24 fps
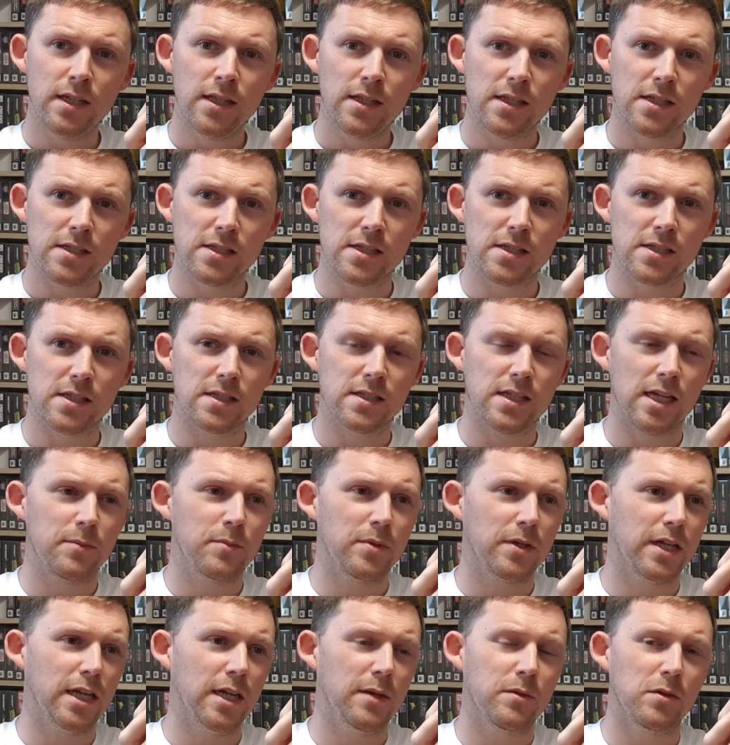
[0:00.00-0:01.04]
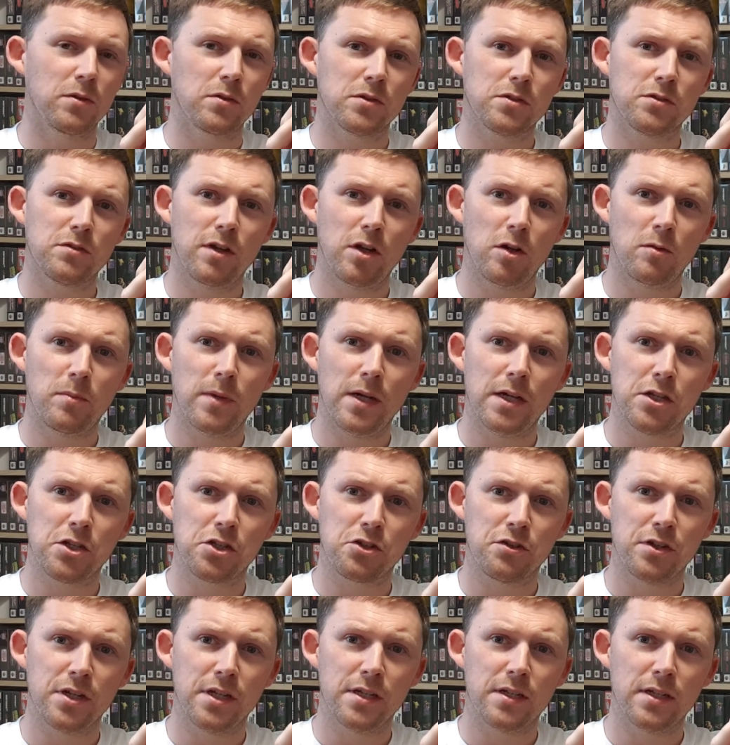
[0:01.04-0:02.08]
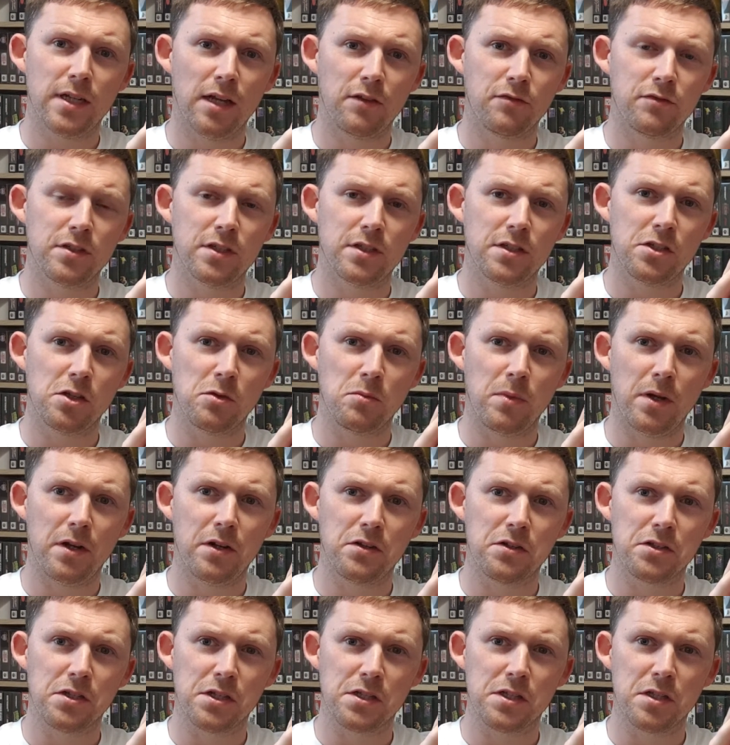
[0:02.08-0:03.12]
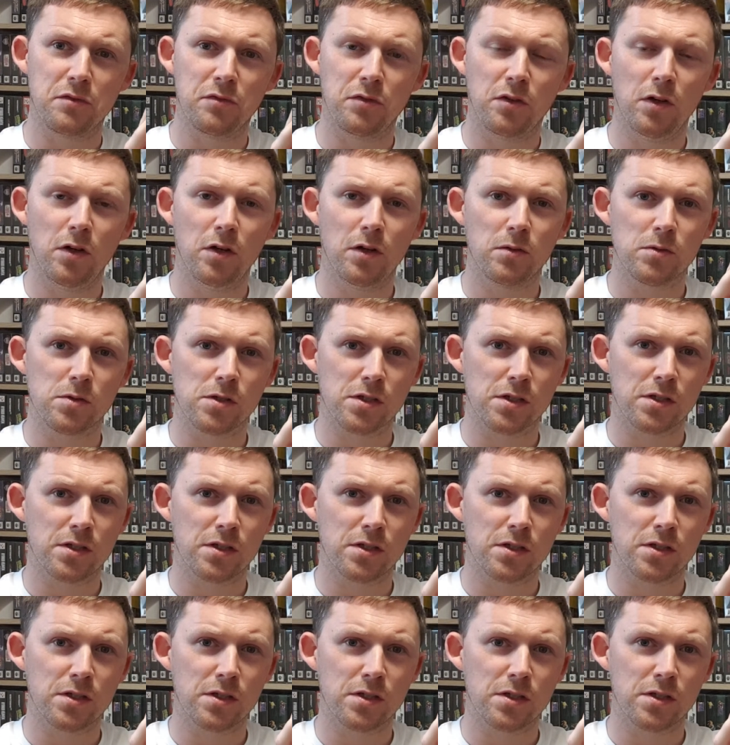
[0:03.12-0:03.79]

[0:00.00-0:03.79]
This is the type of game that was right up my street after Super Mario 64.